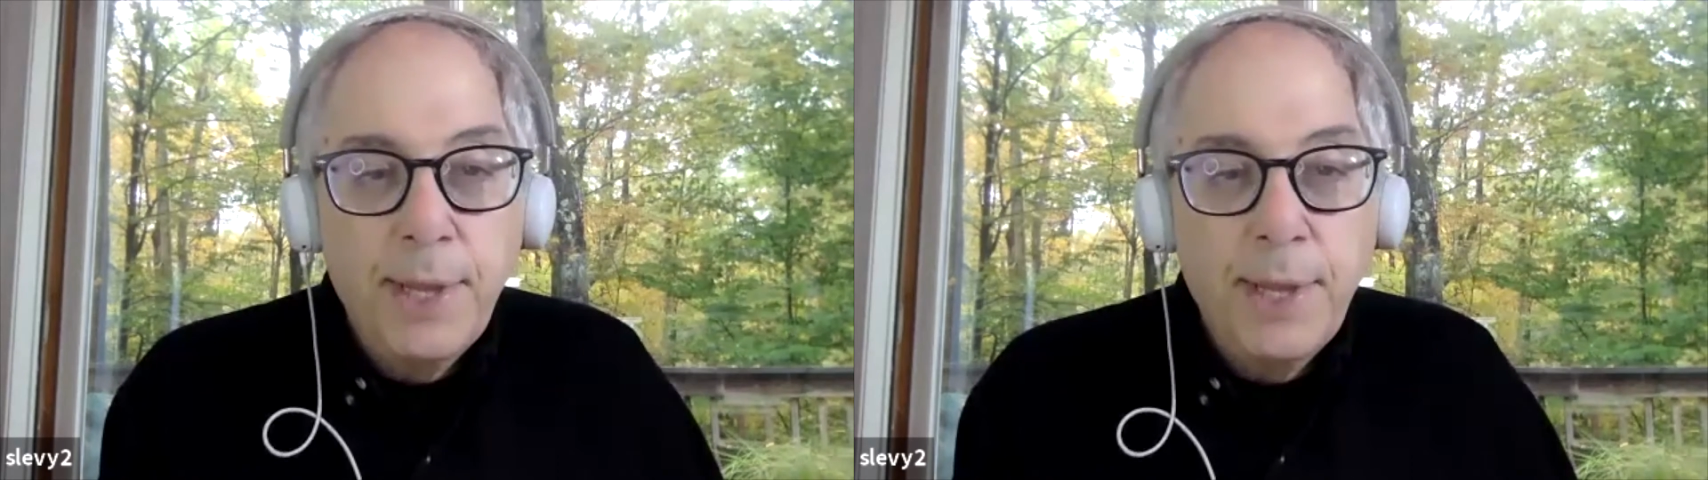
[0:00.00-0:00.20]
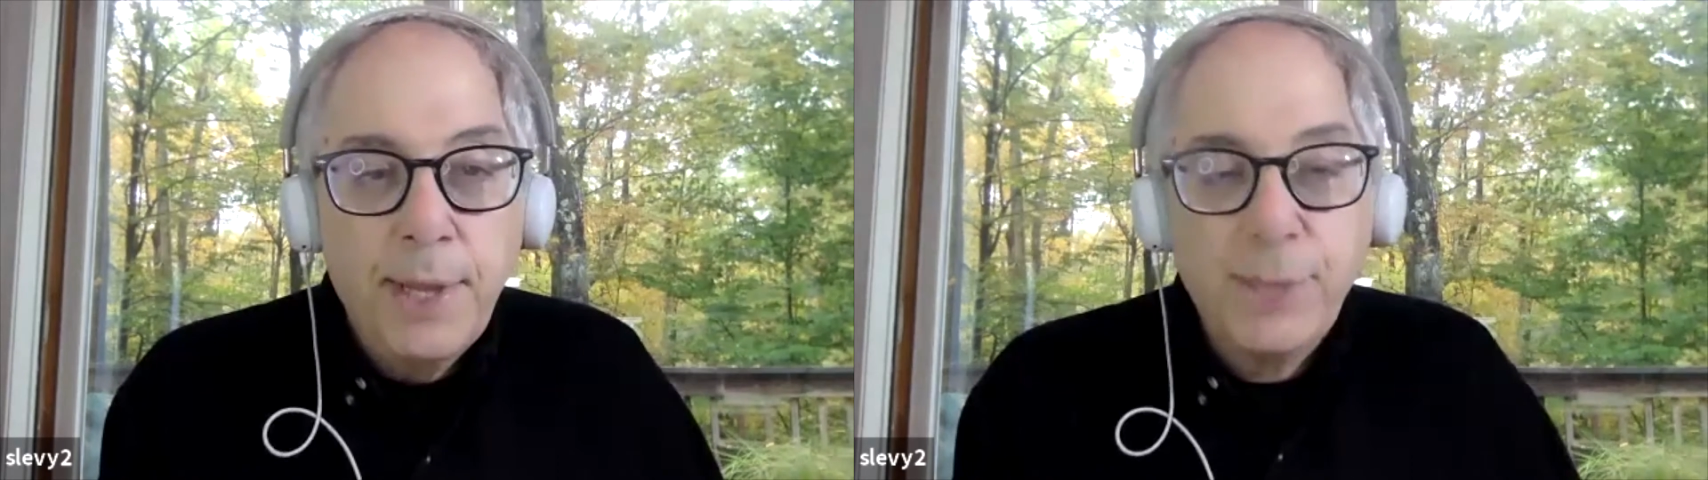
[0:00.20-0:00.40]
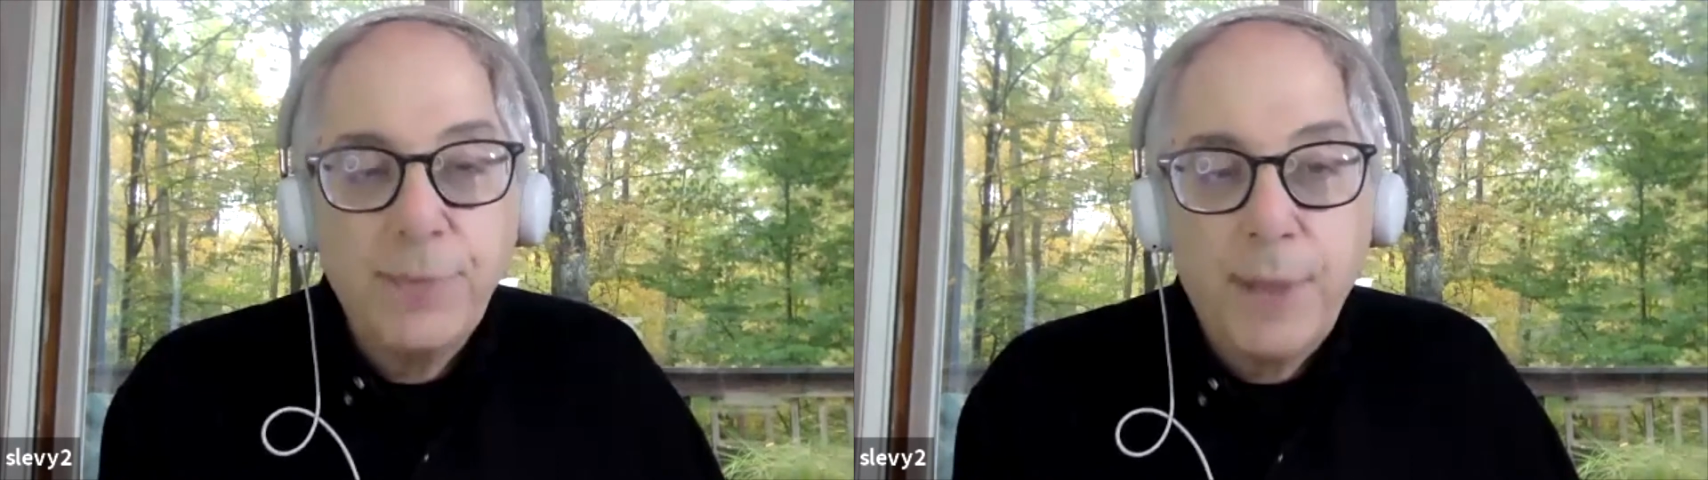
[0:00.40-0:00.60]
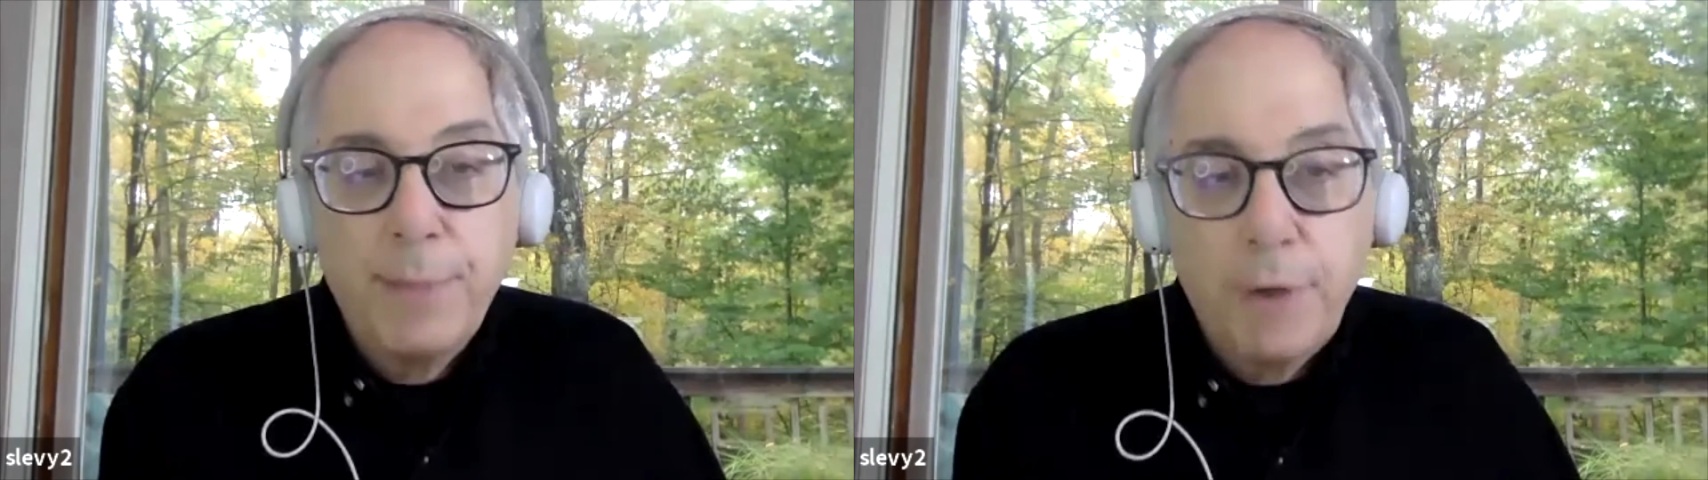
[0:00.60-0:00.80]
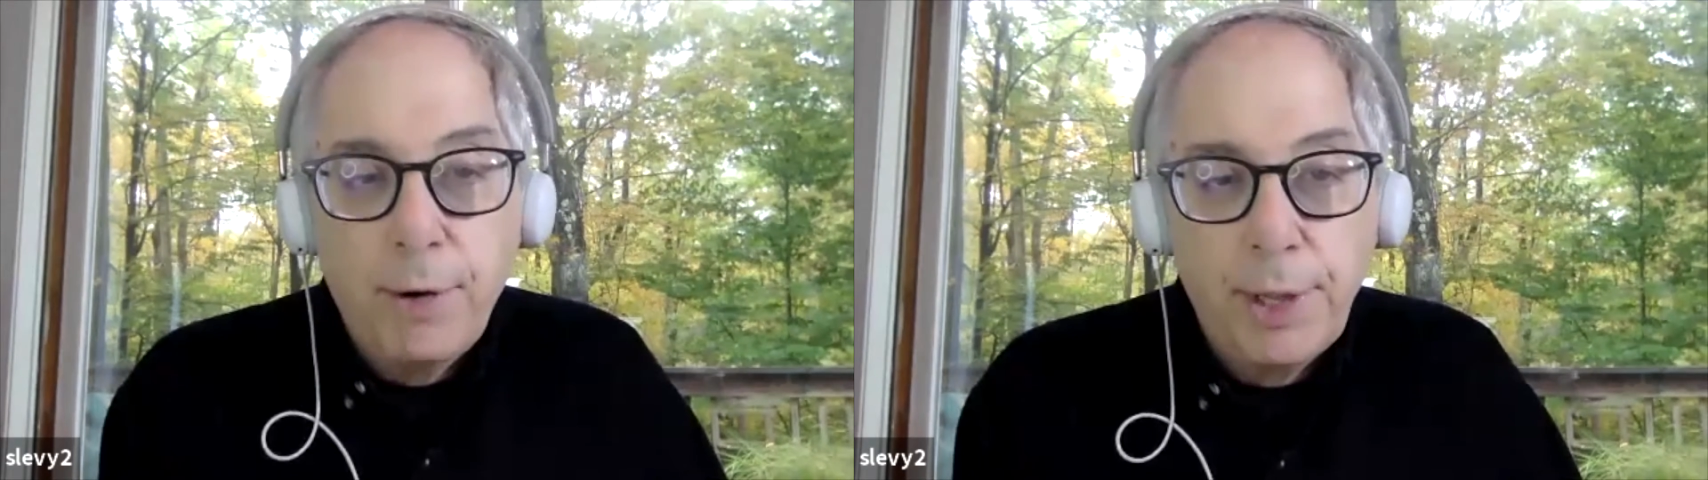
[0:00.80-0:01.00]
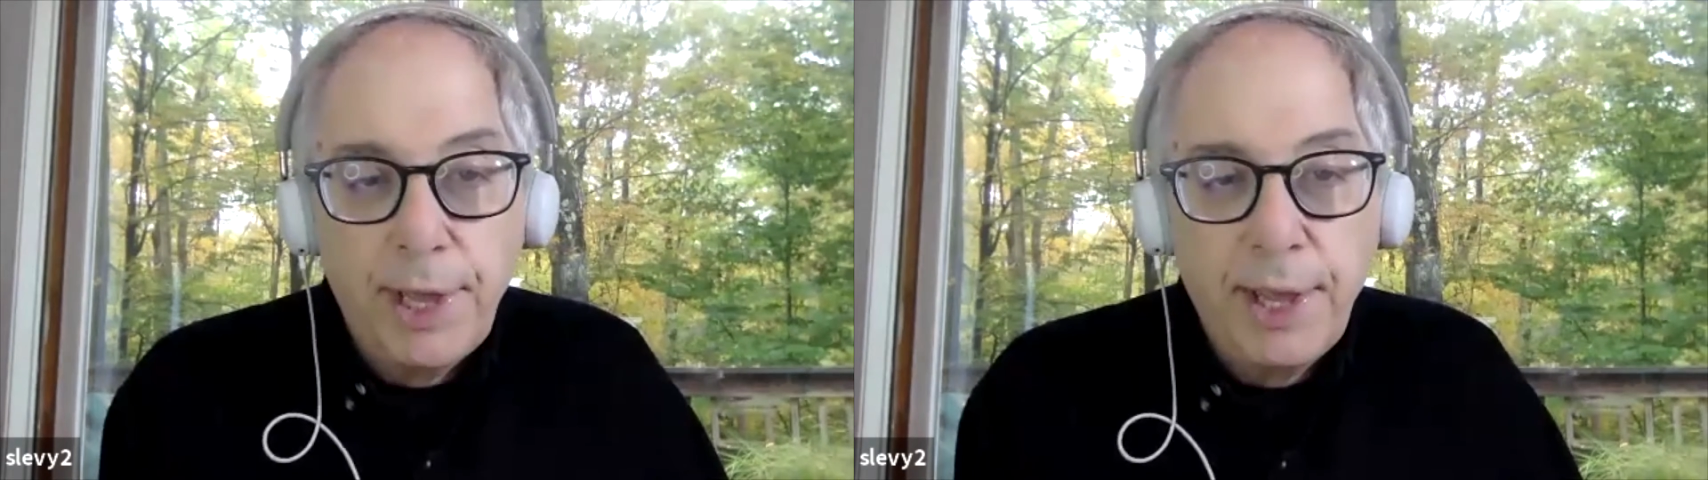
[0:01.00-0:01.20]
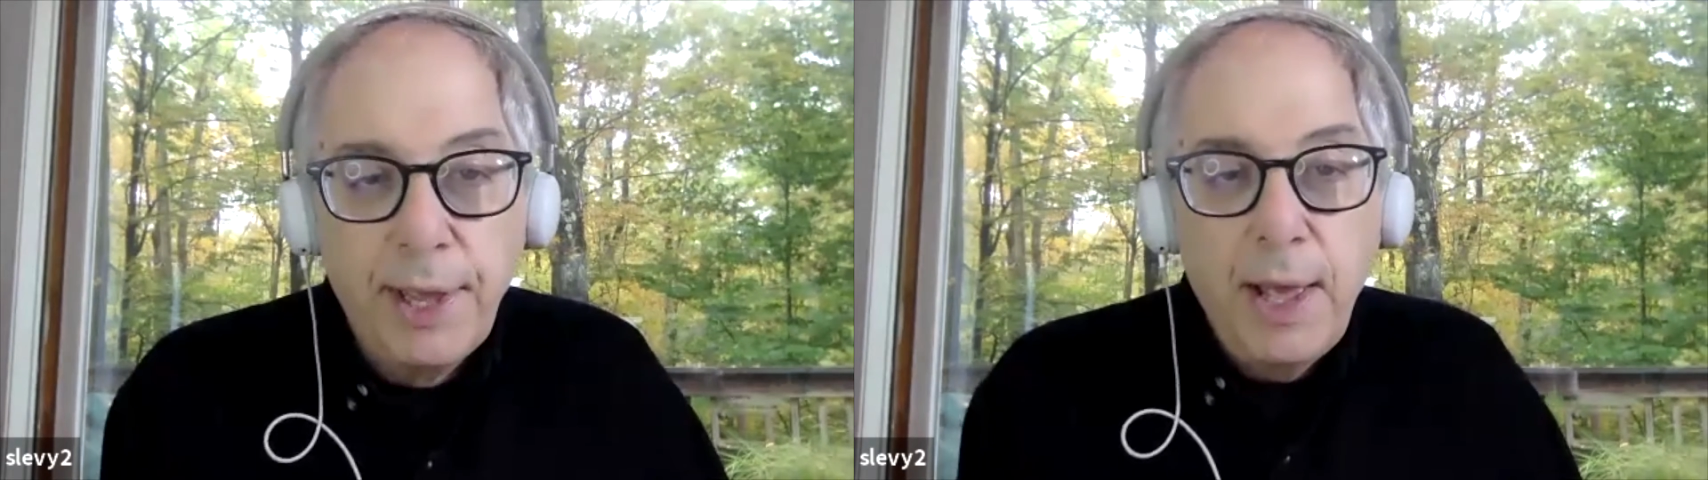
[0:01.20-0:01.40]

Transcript: system temporarily.